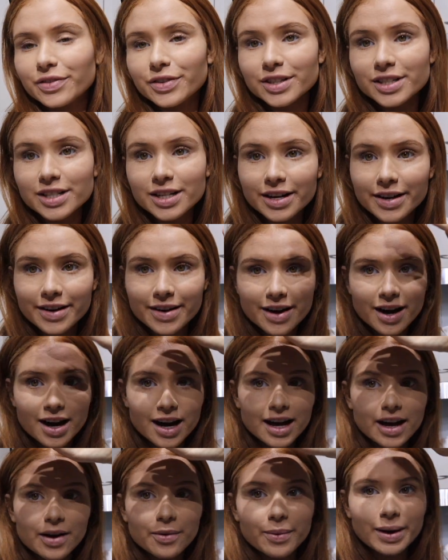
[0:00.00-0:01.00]
for
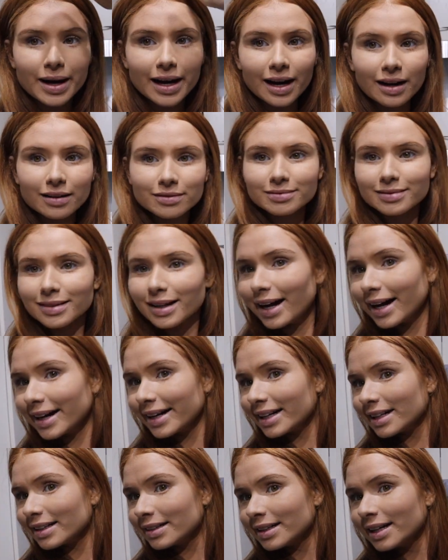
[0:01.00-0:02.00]
tonight. Wow,
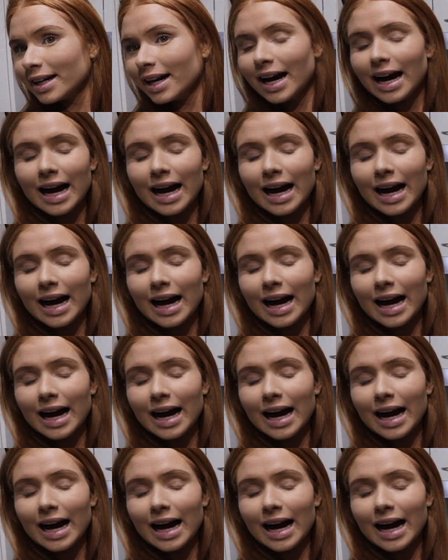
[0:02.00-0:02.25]
lighting.